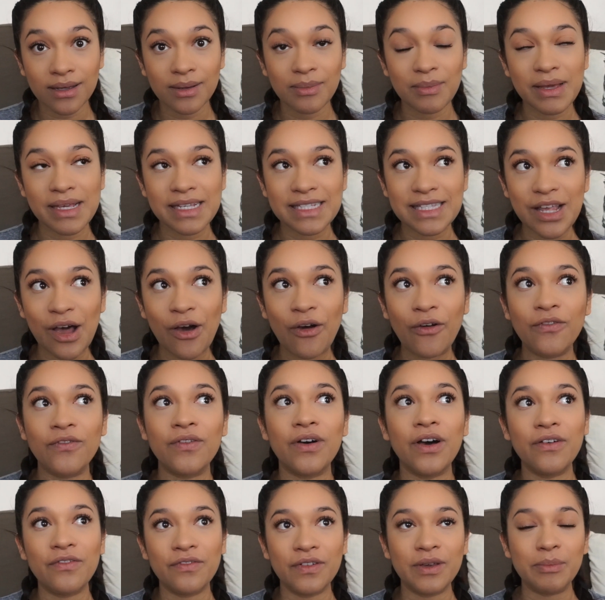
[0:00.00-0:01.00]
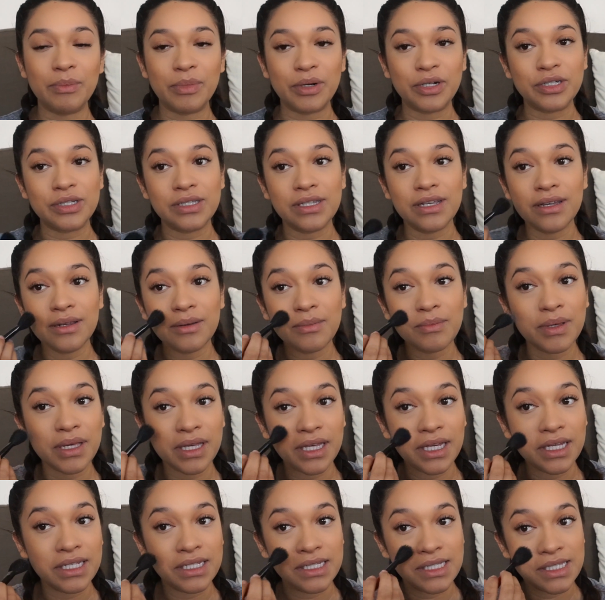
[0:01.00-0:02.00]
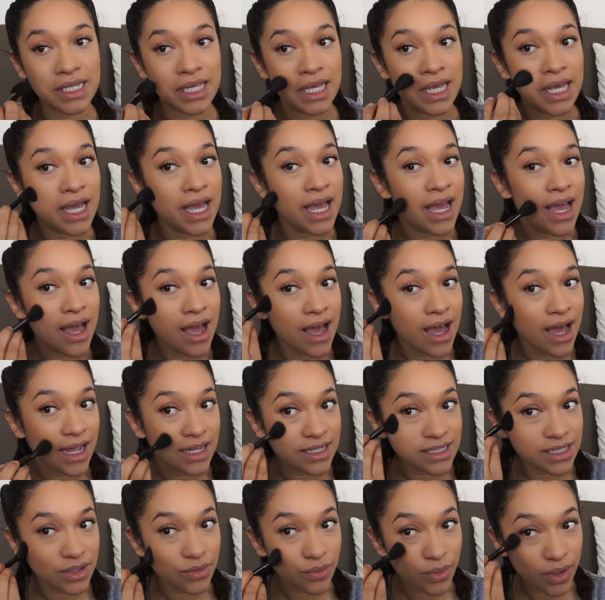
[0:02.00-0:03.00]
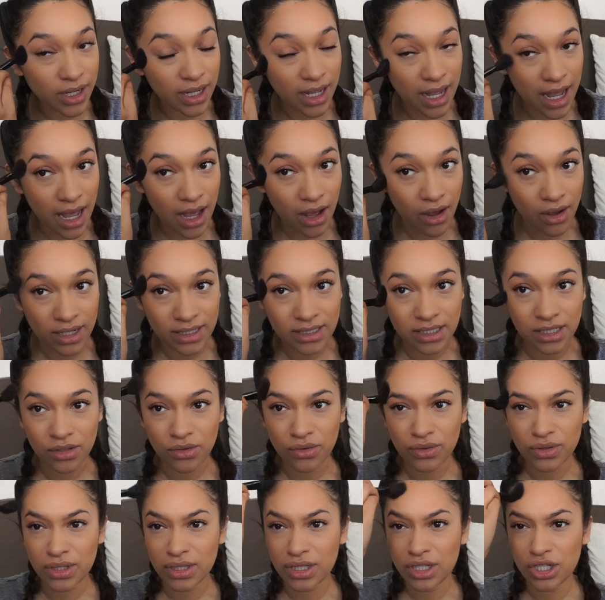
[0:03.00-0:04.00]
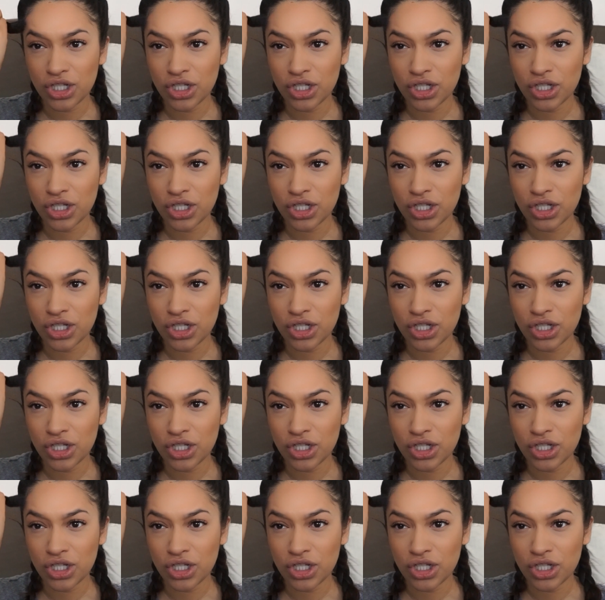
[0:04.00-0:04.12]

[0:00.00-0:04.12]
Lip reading: myself a fit person because I did work out, I did go to the